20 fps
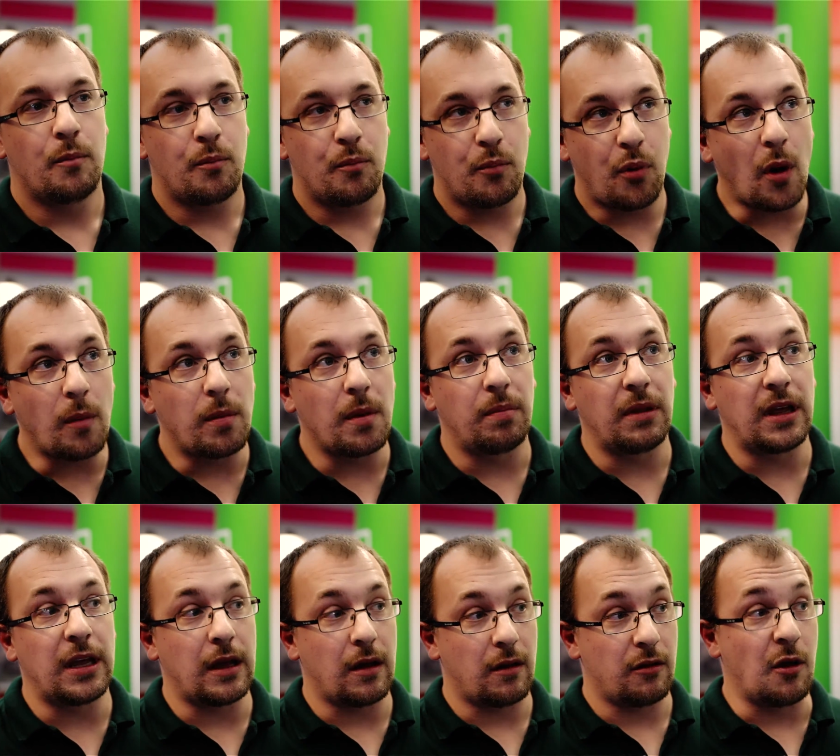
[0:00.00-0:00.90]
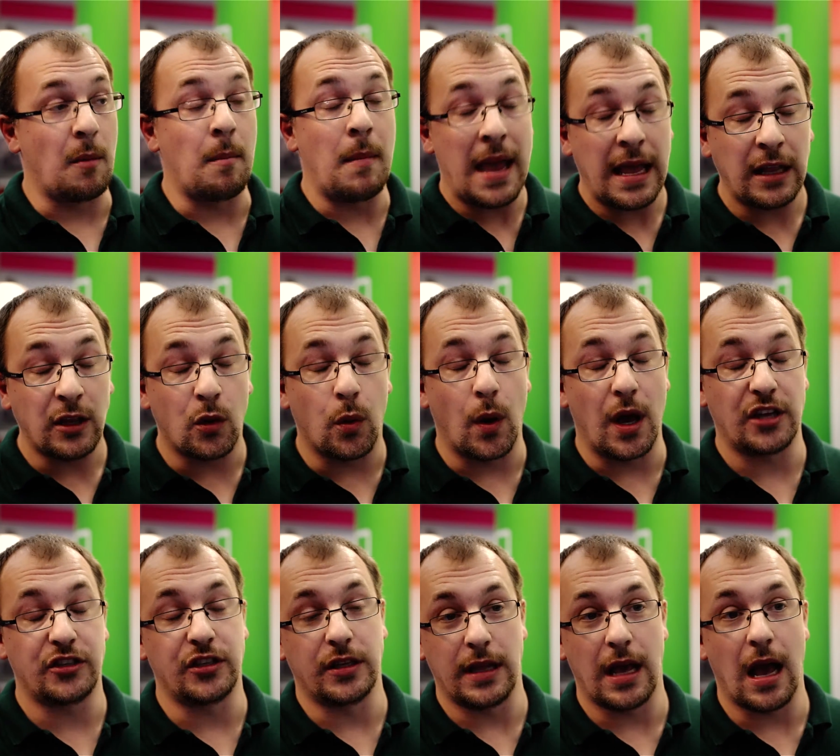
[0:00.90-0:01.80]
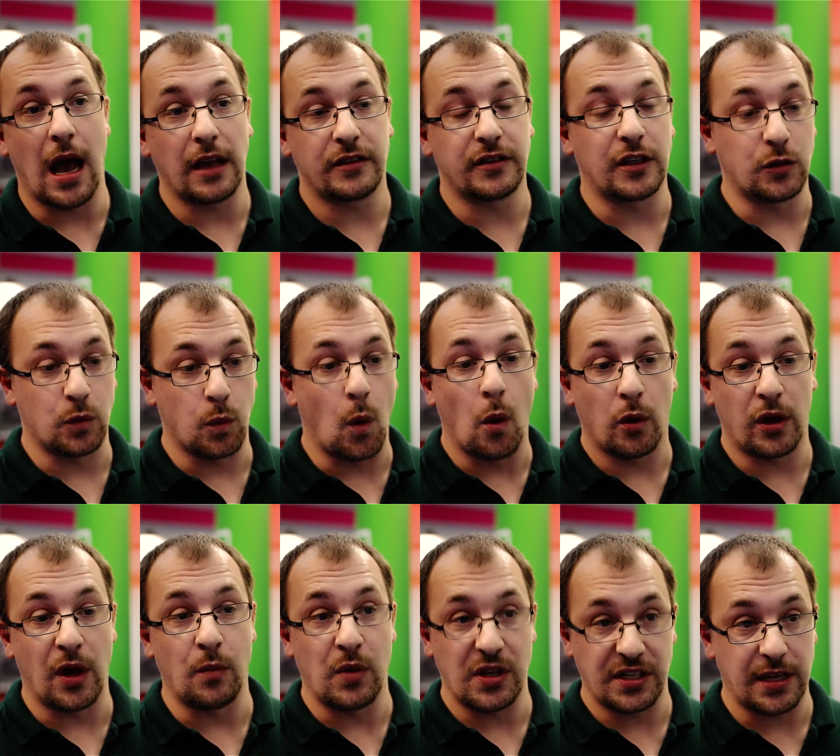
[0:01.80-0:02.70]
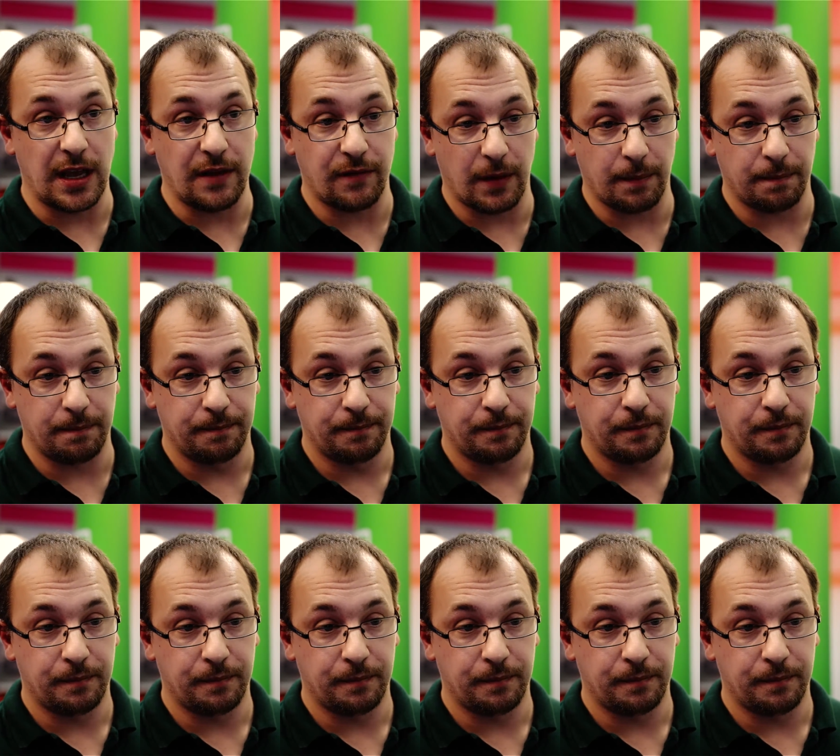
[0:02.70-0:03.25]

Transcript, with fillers: Probably the main question they ask is, "What can we save them?"